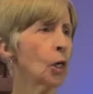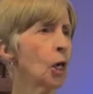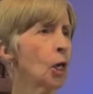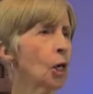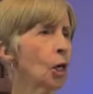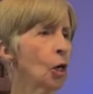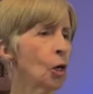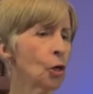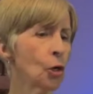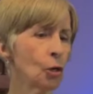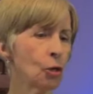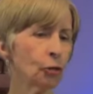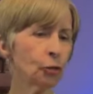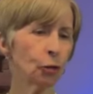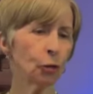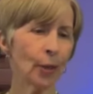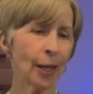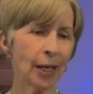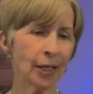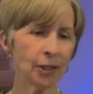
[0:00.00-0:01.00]
We're going to
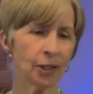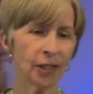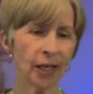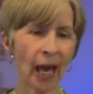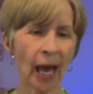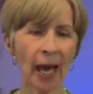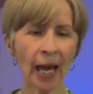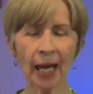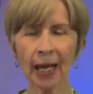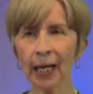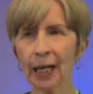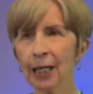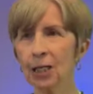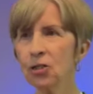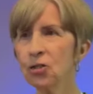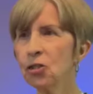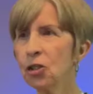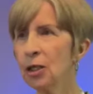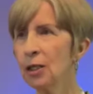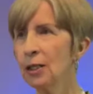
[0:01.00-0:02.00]
learn to
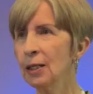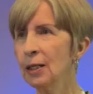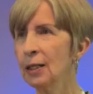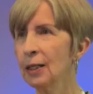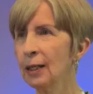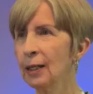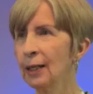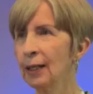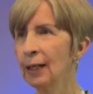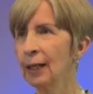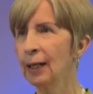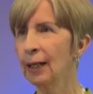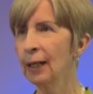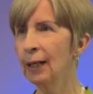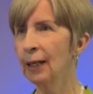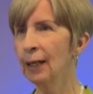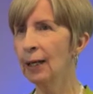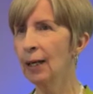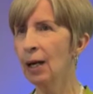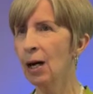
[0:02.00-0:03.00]
engage
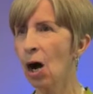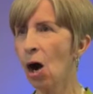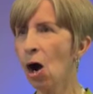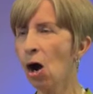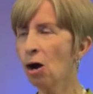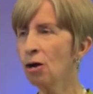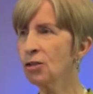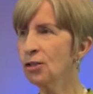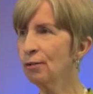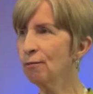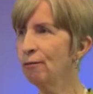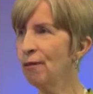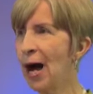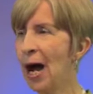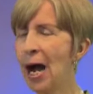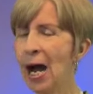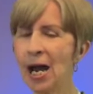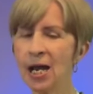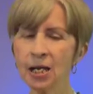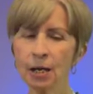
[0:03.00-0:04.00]
our
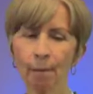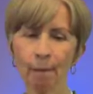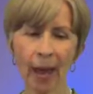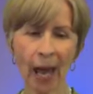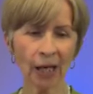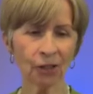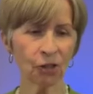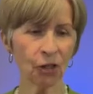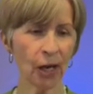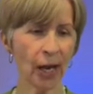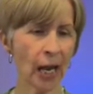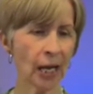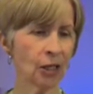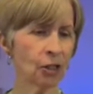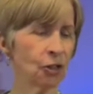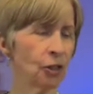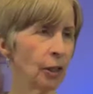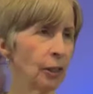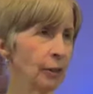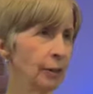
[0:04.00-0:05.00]
divine
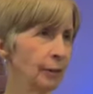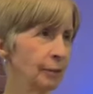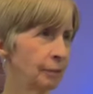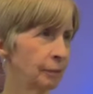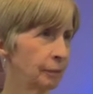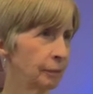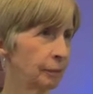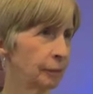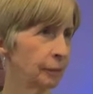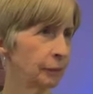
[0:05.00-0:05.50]
imagination.